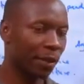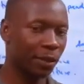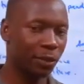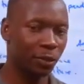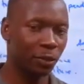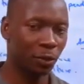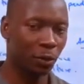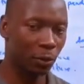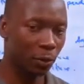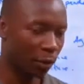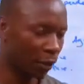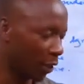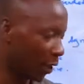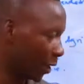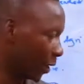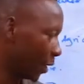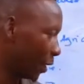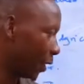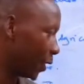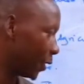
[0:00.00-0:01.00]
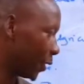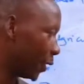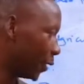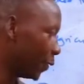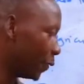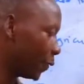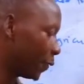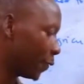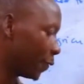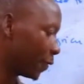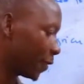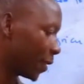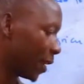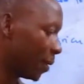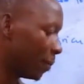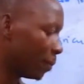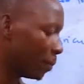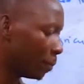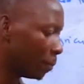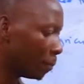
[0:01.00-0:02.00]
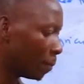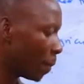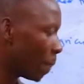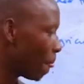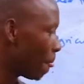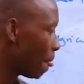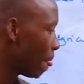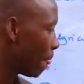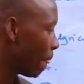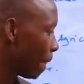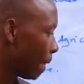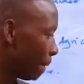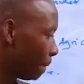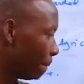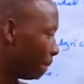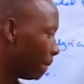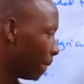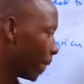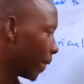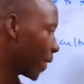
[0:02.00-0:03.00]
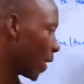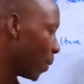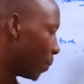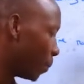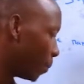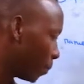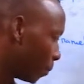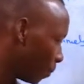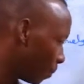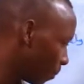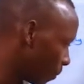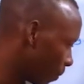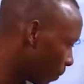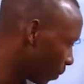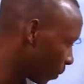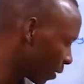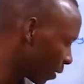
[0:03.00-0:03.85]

enjoy and they receive some amount